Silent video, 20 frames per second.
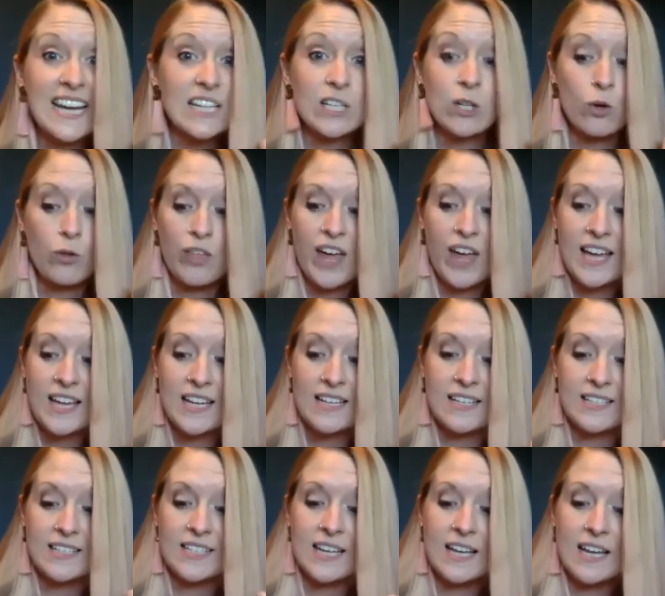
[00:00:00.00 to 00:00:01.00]
little
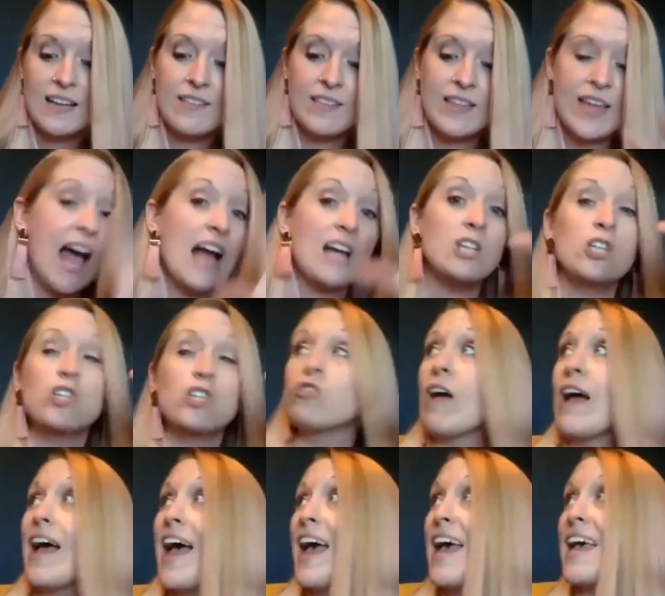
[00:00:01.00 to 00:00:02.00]
things, the
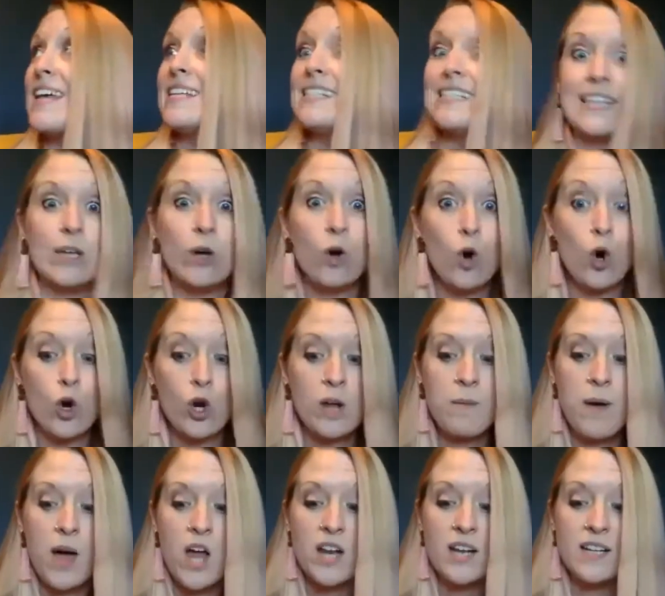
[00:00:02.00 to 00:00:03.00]
ashtrays, the
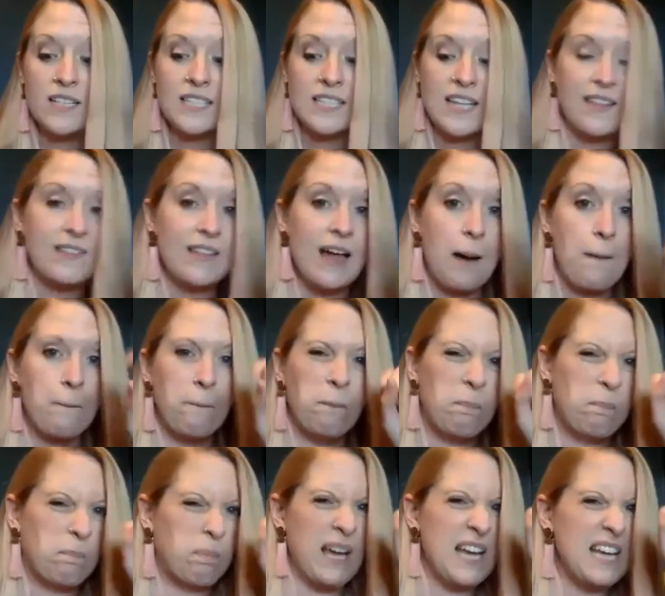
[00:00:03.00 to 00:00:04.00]
ornaments, and that
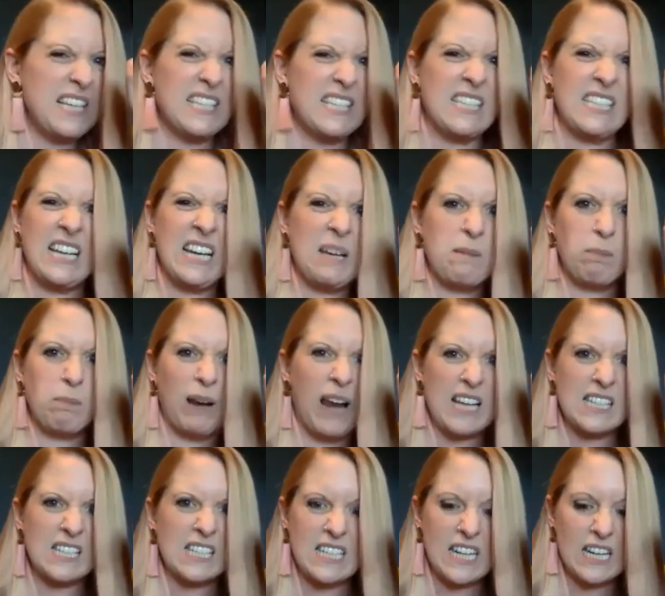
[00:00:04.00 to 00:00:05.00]
beastly
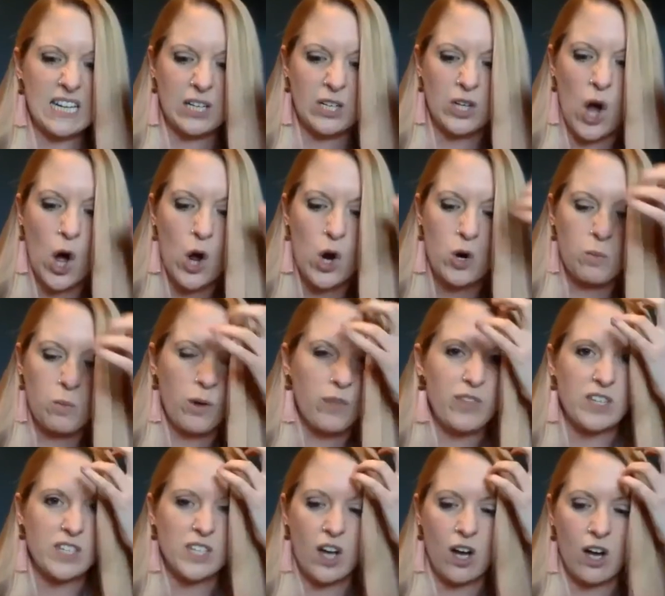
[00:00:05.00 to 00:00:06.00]
plastic gnome on
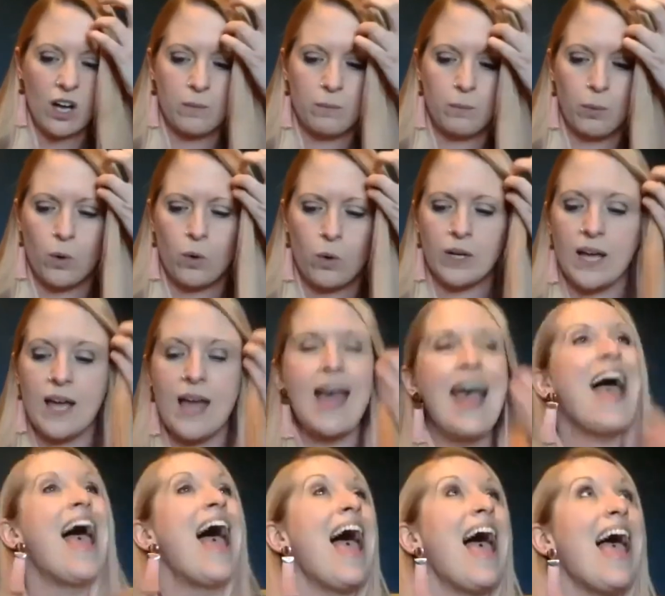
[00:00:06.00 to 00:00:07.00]
the sideboard.
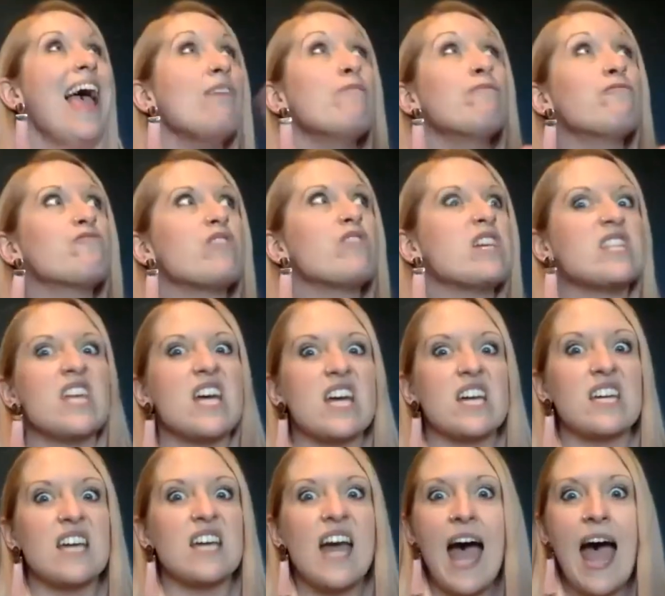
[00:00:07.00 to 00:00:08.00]

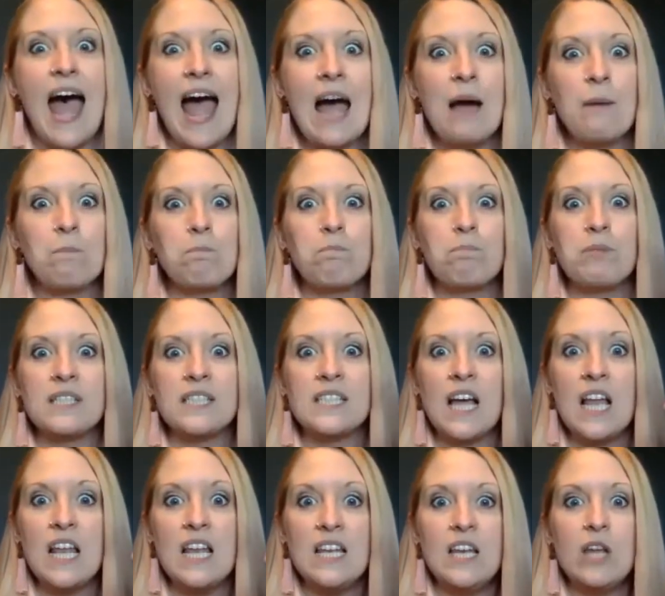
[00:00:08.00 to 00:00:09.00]
Everything,
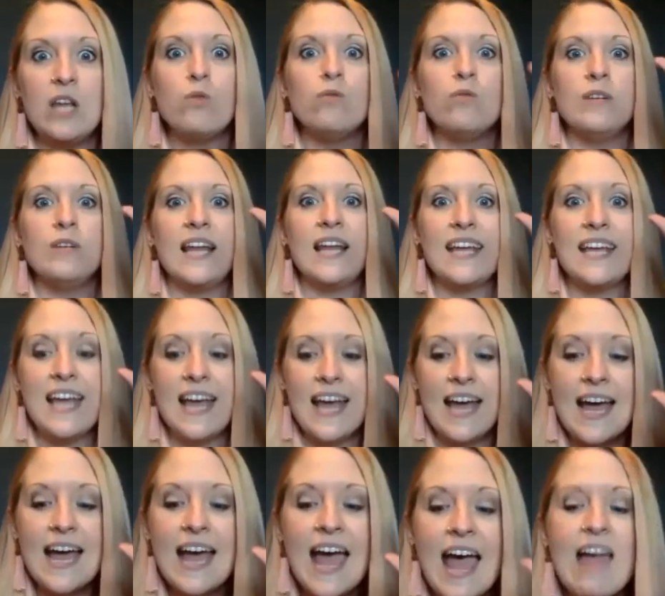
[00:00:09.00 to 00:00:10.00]
absolutely
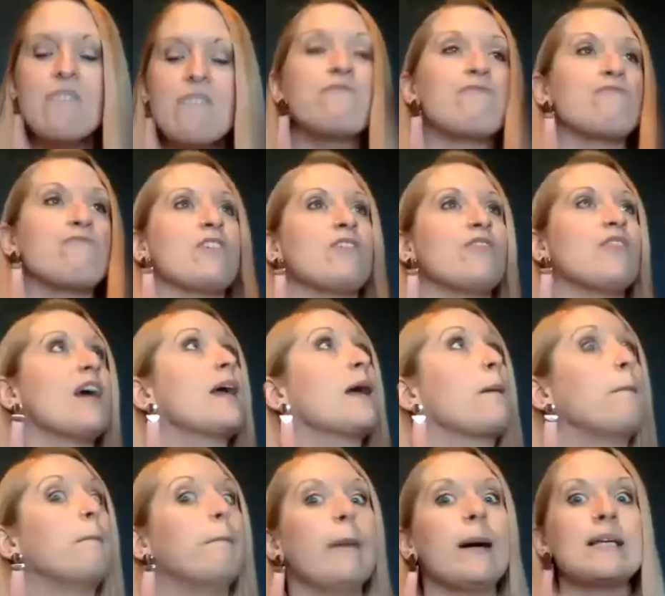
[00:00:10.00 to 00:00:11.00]
everything
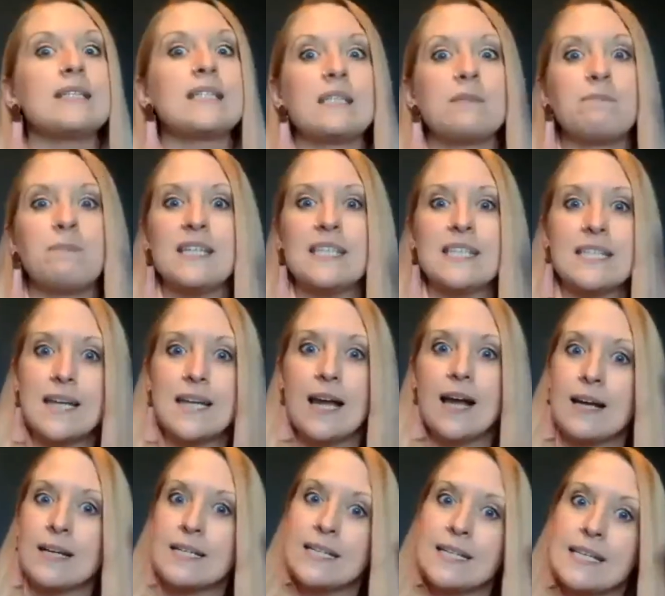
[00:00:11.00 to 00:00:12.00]
must be stuck
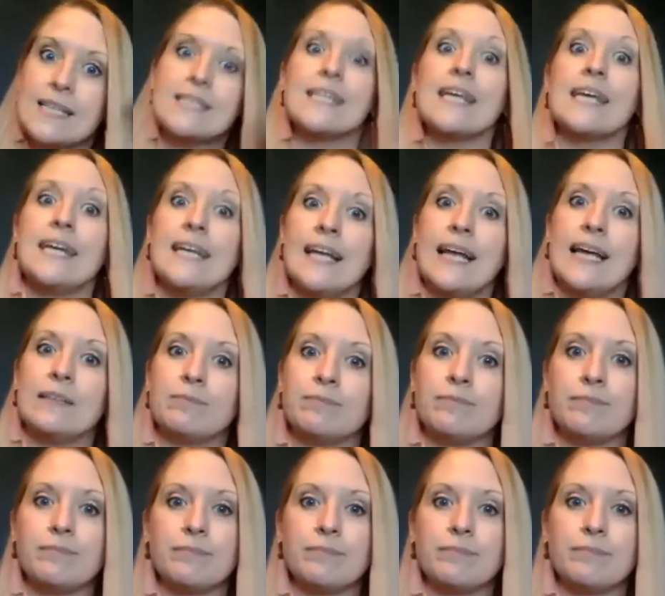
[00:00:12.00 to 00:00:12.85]
to the ceiling.